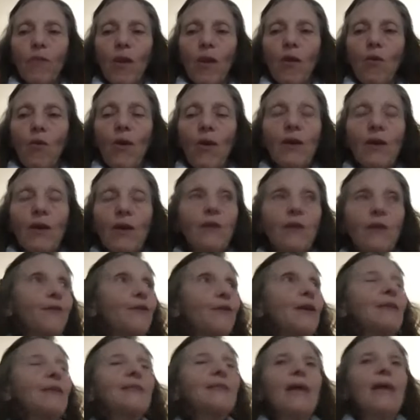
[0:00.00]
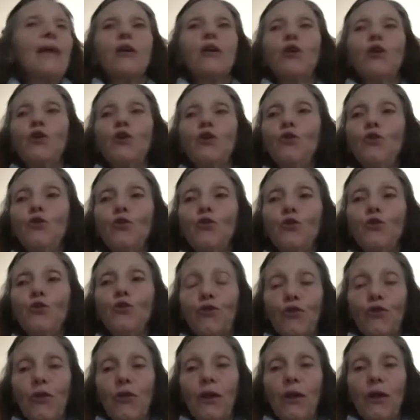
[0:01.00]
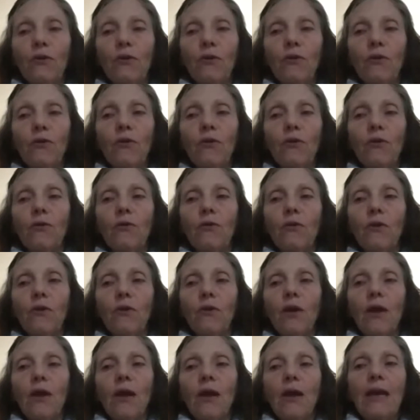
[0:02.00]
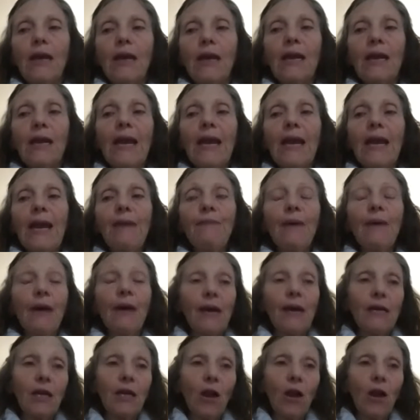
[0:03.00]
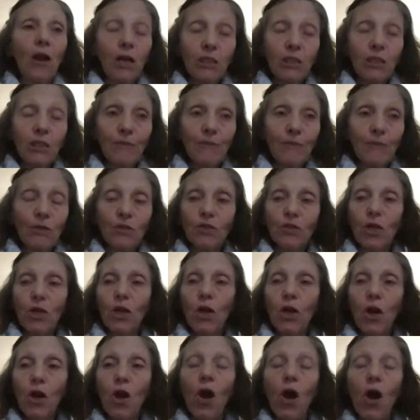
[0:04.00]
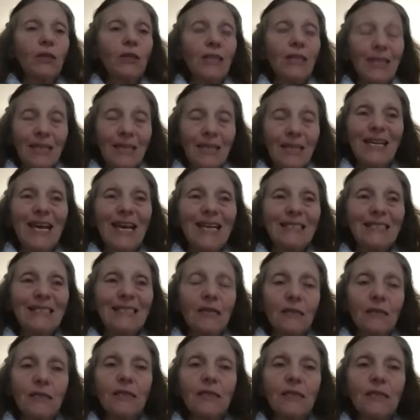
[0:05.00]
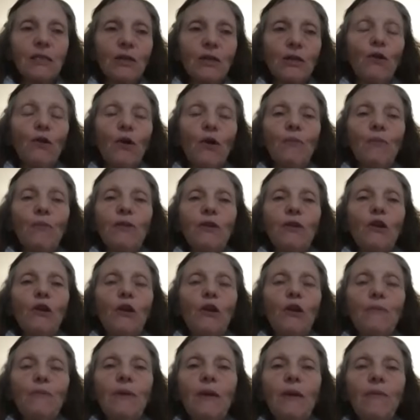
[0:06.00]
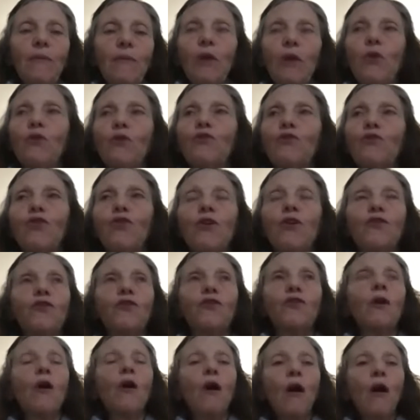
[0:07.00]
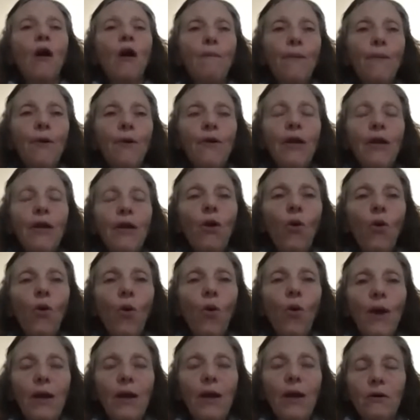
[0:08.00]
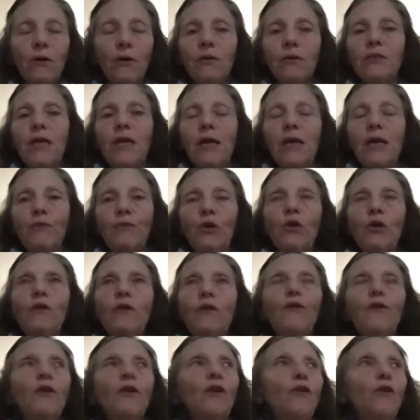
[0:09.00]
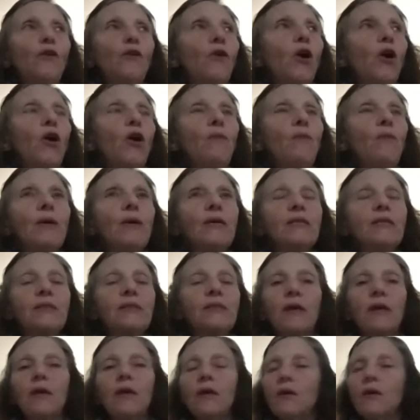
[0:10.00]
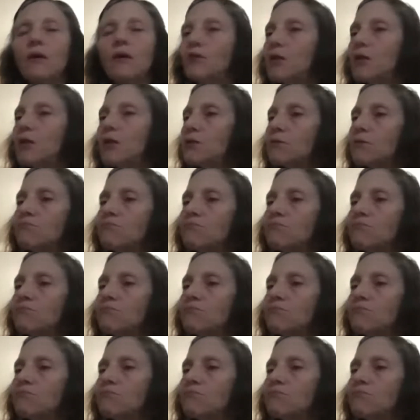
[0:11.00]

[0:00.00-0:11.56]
One of the things I use in labor and in hospitals a lot is aromatherapy, because just putting oils and beautiful aromas just